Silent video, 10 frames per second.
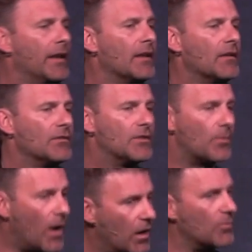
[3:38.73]
it the
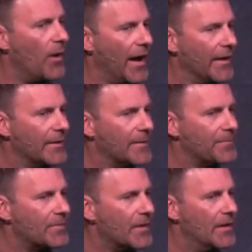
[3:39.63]
wrong way?
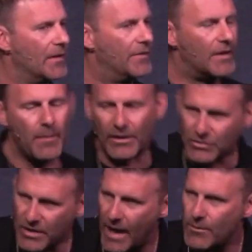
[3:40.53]
Think about
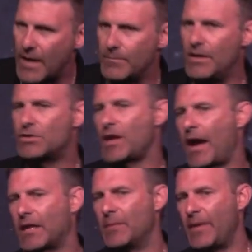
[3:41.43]
Shadrach,
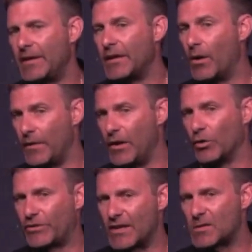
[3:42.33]
Meshach, and Abednego in the
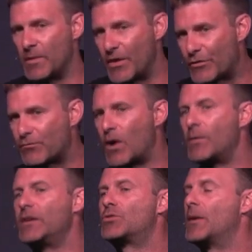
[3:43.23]
Old Testament. They're
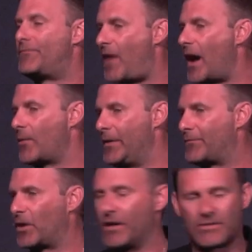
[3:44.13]
thrown into a fiery
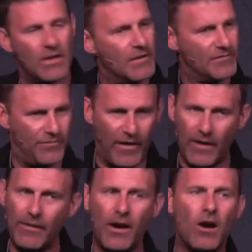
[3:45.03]
furnace.
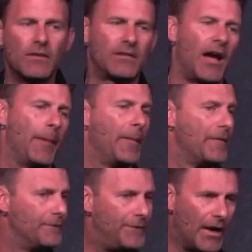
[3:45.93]
Very hard time.
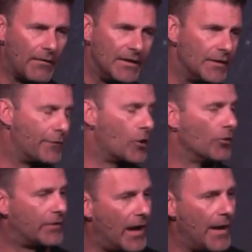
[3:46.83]
Very
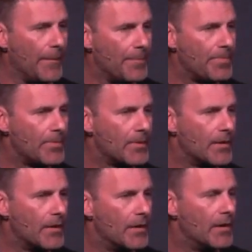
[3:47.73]
difficult time.
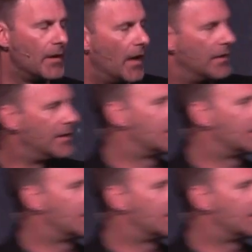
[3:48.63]
And